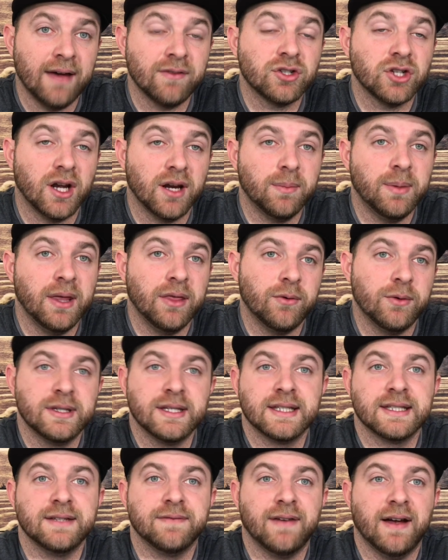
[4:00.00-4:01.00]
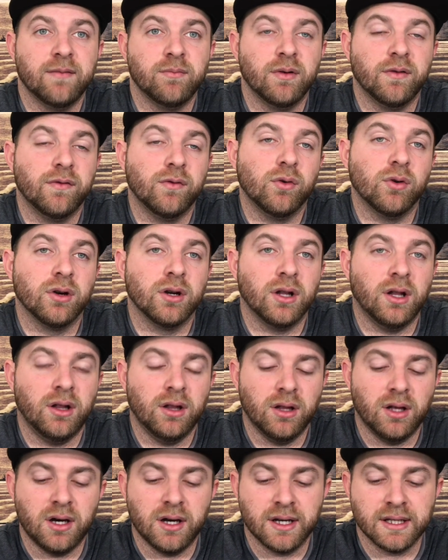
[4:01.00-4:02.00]
shot a P365 before, in
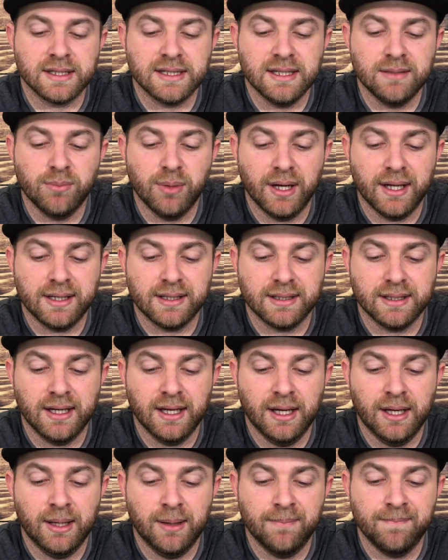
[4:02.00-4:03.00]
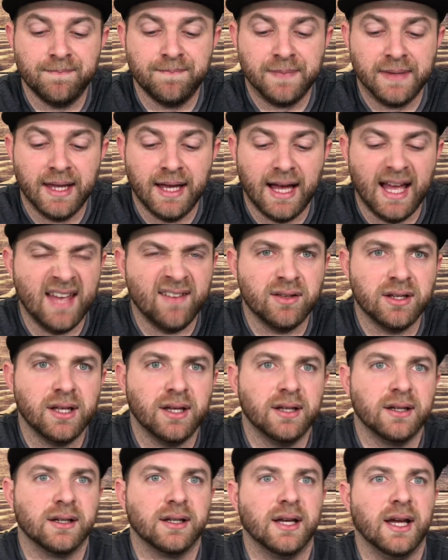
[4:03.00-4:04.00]
all honesty, but I haven't
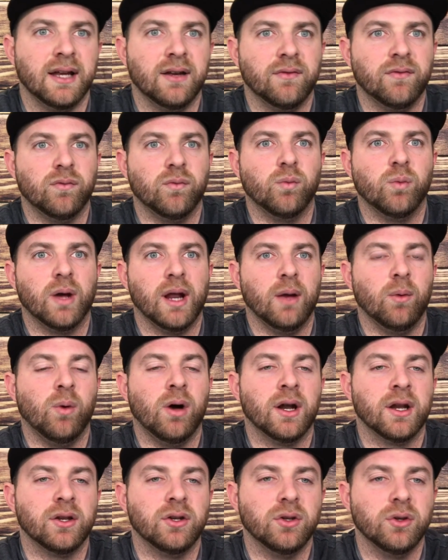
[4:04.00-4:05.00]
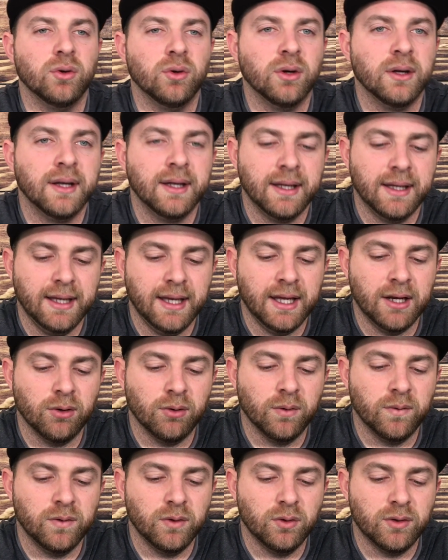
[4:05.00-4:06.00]
done kind of what I want to do in a
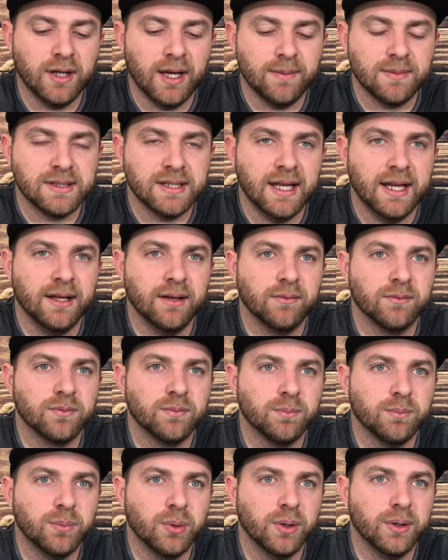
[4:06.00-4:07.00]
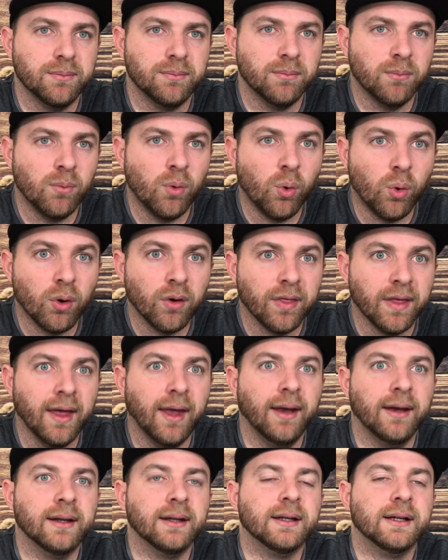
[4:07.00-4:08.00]
review type setting, put more
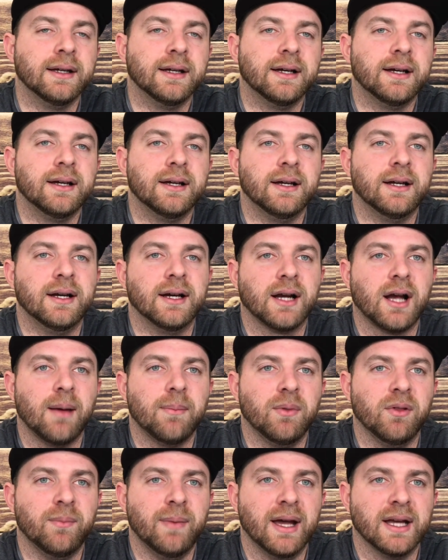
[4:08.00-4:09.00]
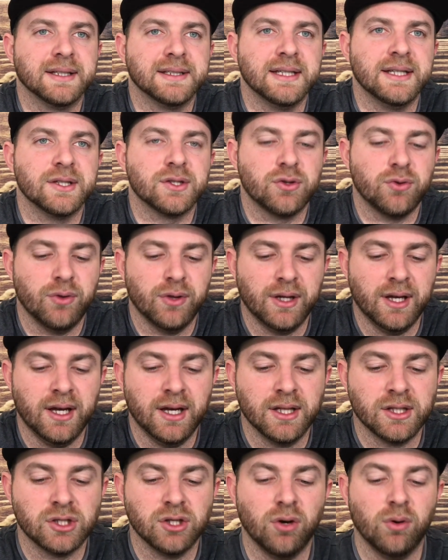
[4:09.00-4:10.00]
than a couple of magazines through the gun.
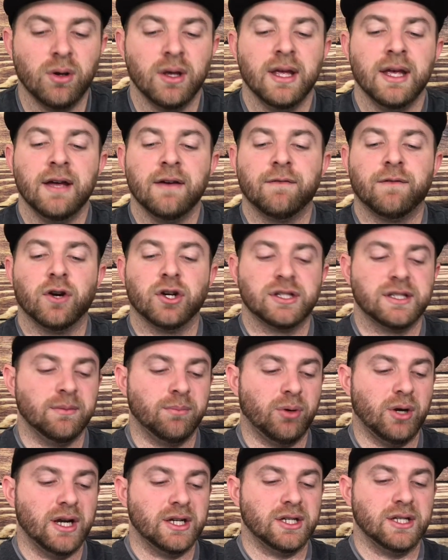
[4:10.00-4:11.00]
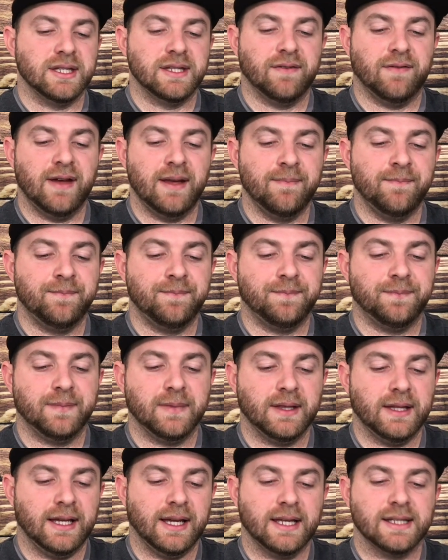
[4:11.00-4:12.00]
And so first impressions,
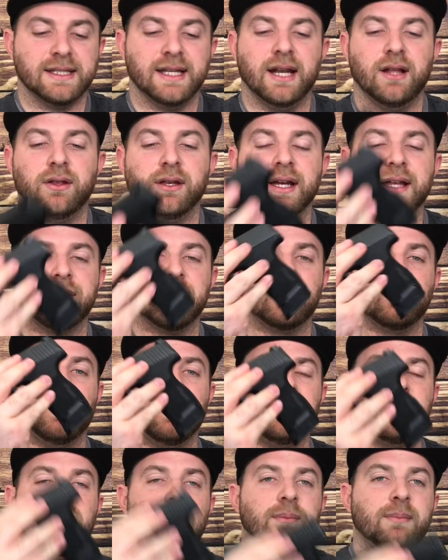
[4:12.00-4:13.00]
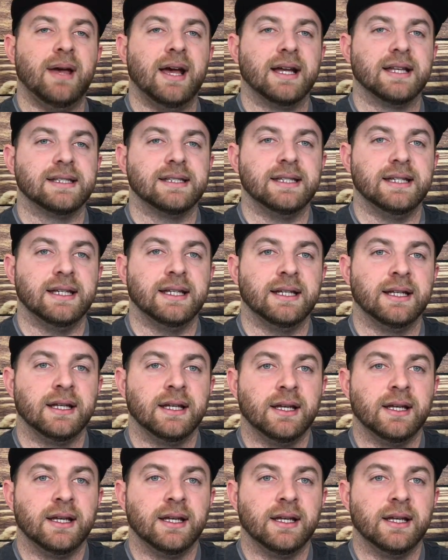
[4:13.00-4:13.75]
like I said, I only got the 12 round magazine,